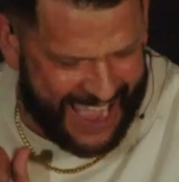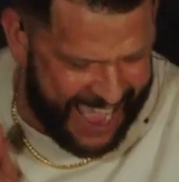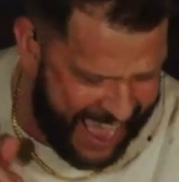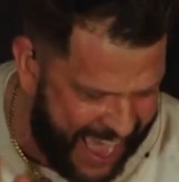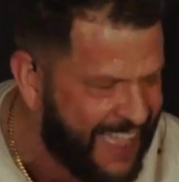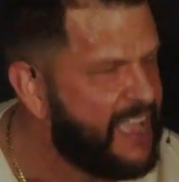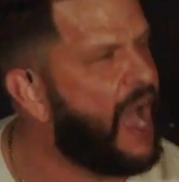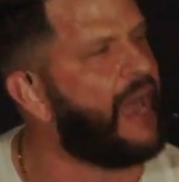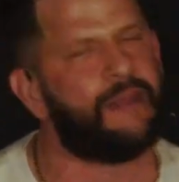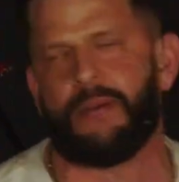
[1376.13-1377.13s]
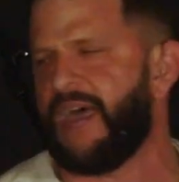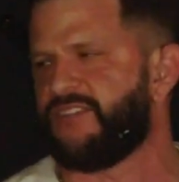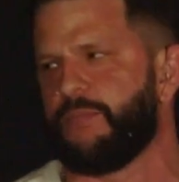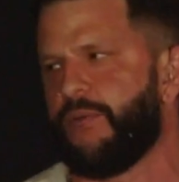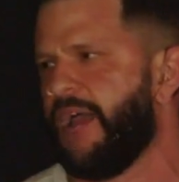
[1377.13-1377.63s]
I didn't pass
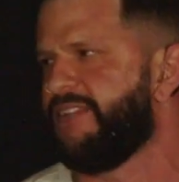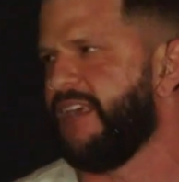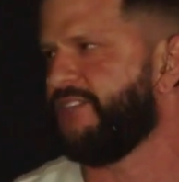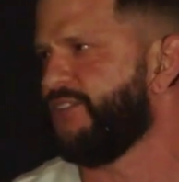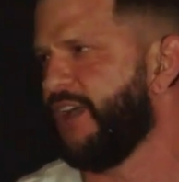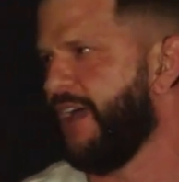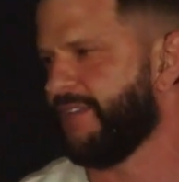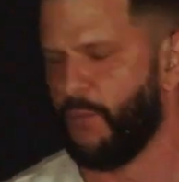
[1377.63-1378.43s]
the pride test, you guys.